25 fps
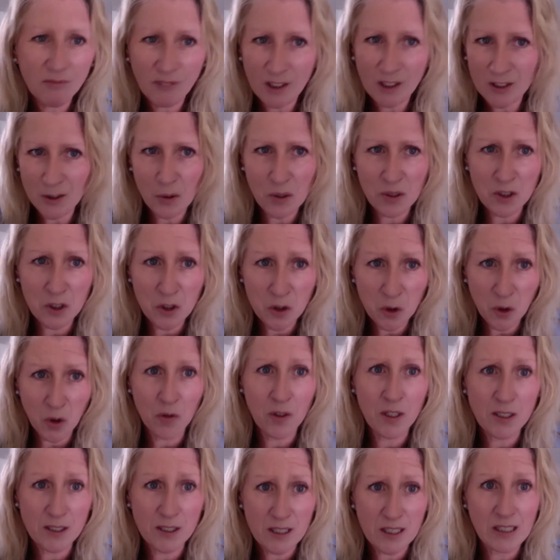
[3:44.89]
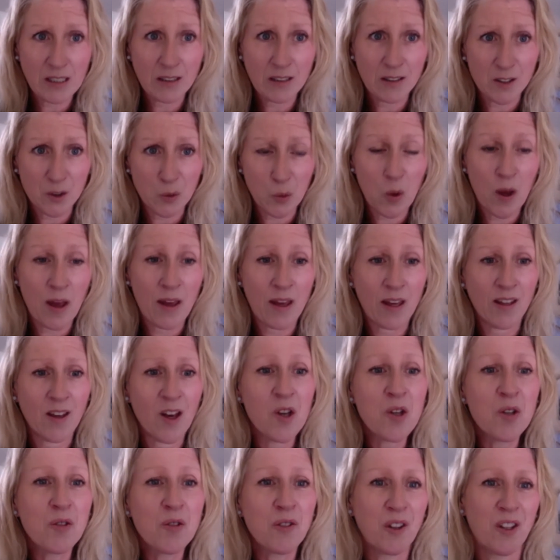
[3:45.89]
so it's not this thing that's weighing
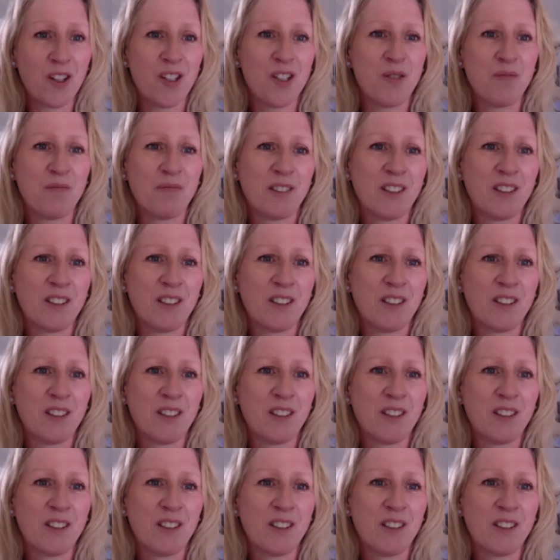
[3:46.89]
over them.